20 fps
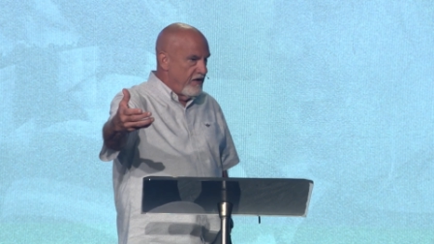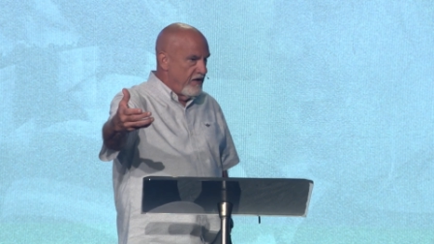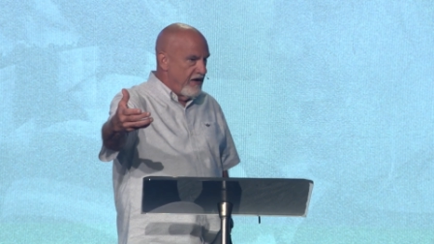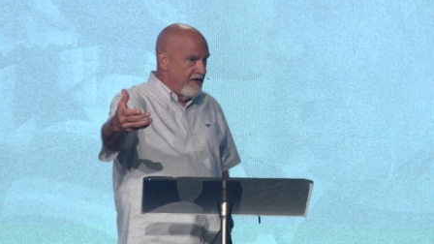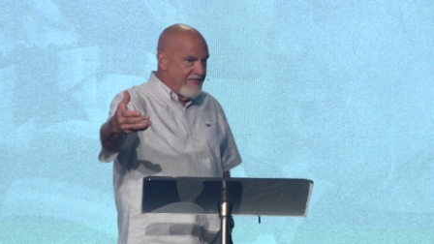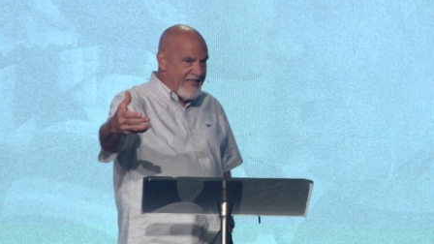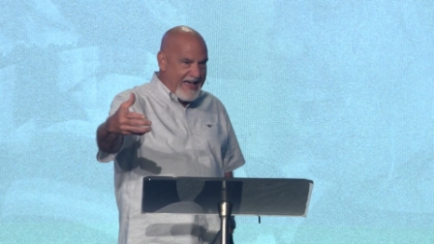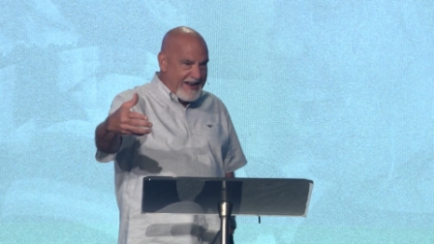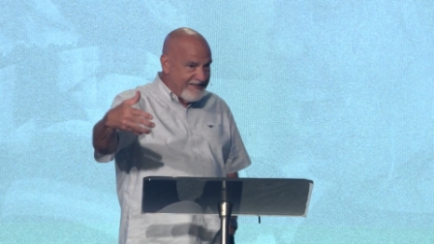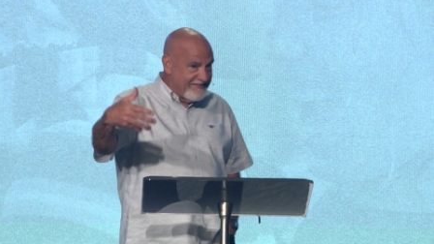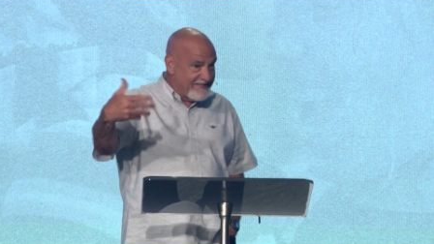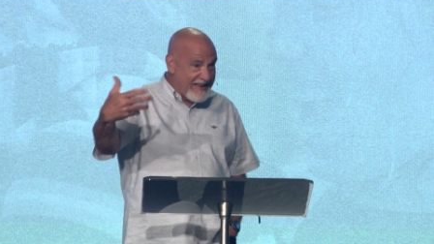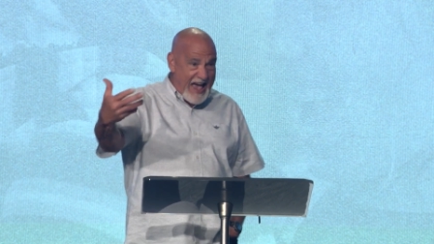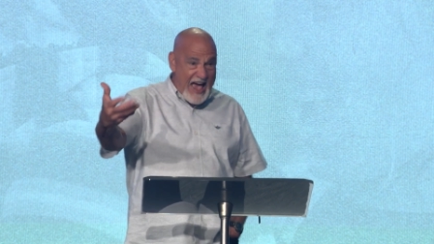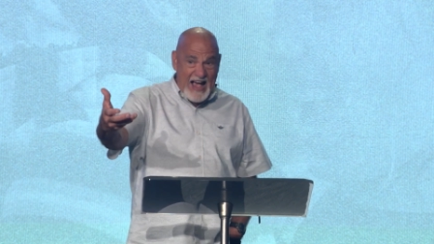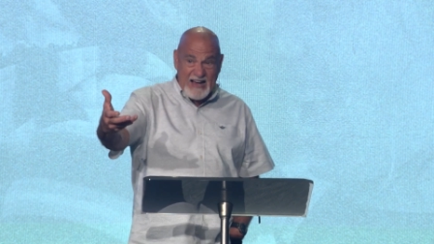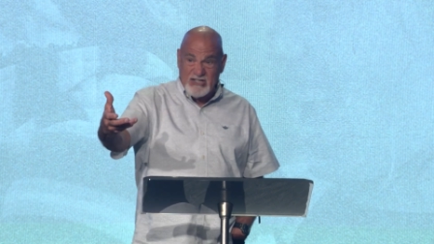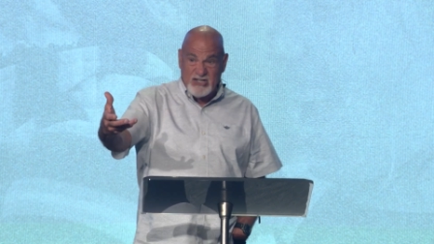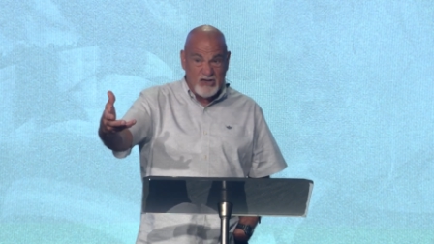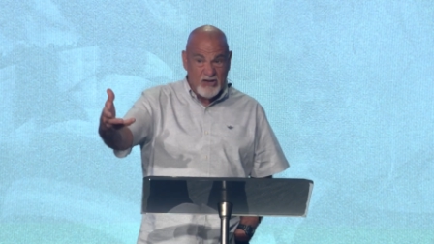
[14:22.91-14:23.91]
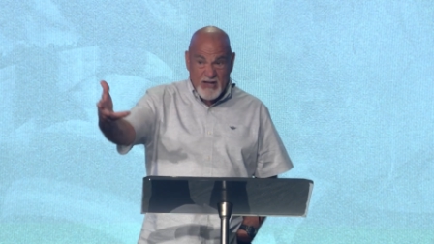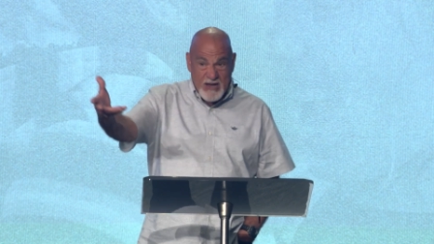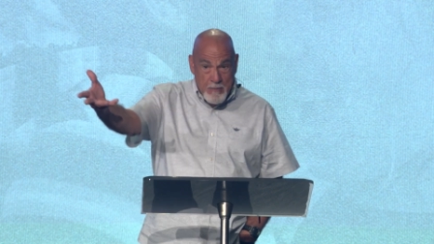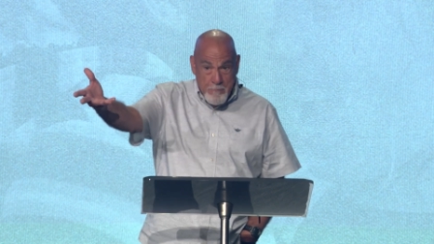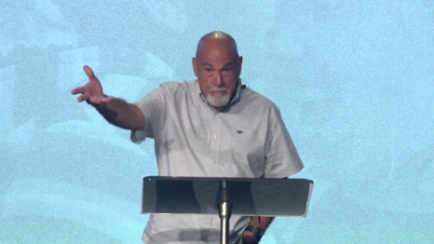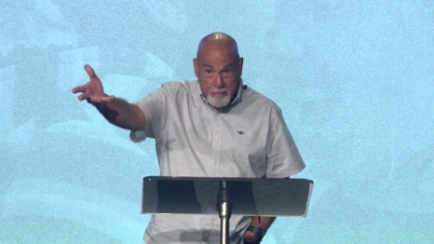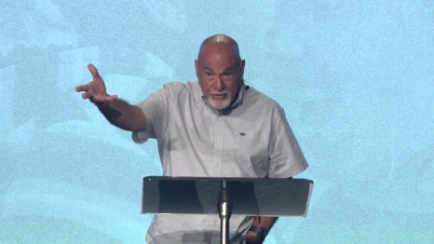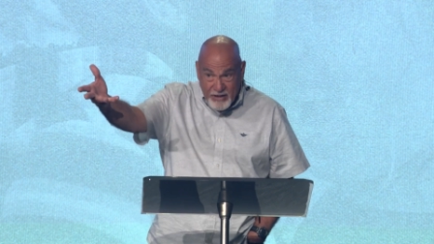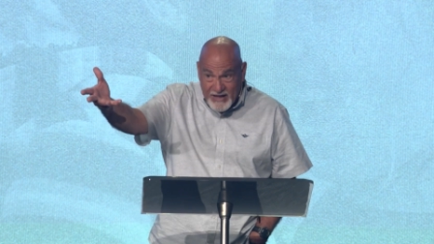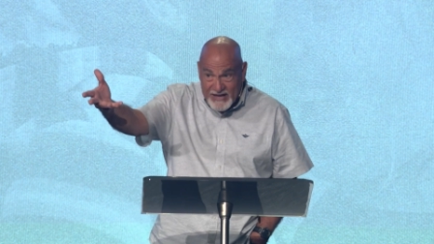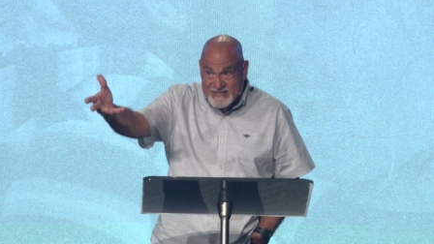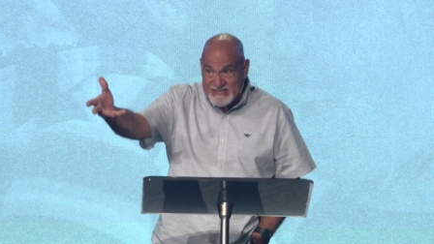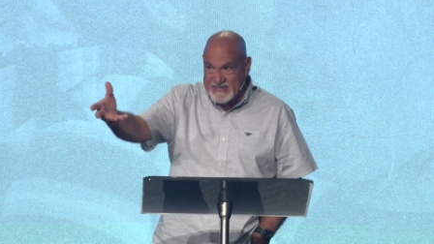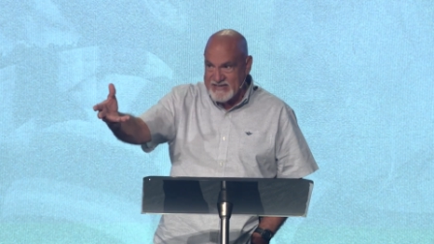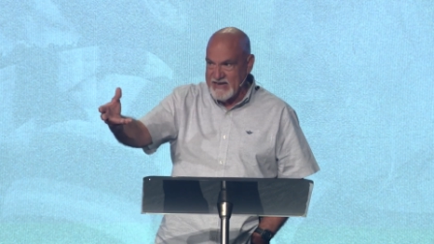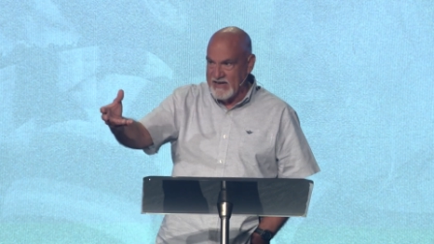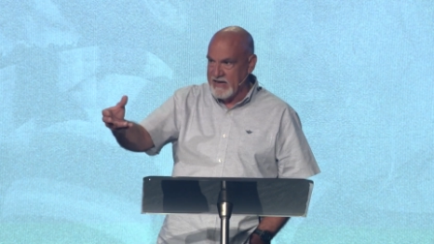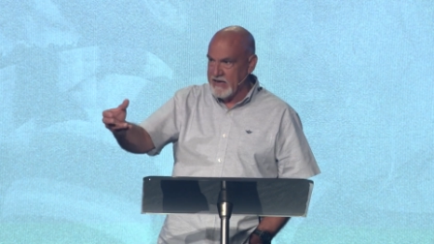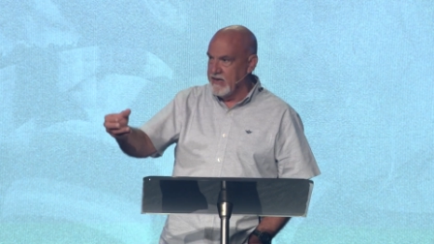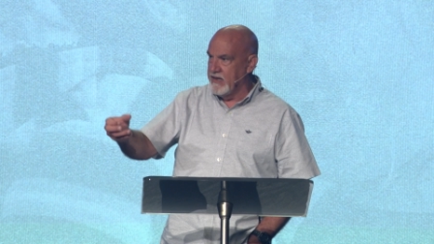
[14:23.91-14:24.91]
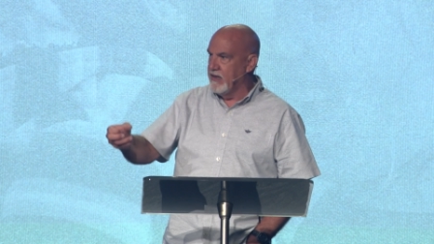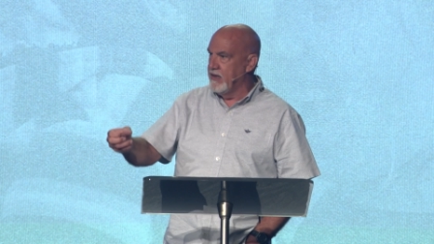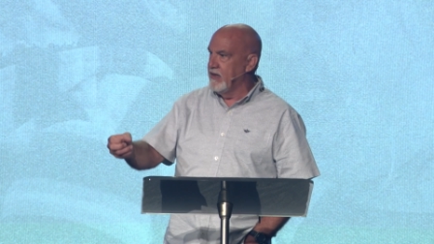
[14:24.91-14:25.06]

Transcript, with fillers: and that it's actually a blessing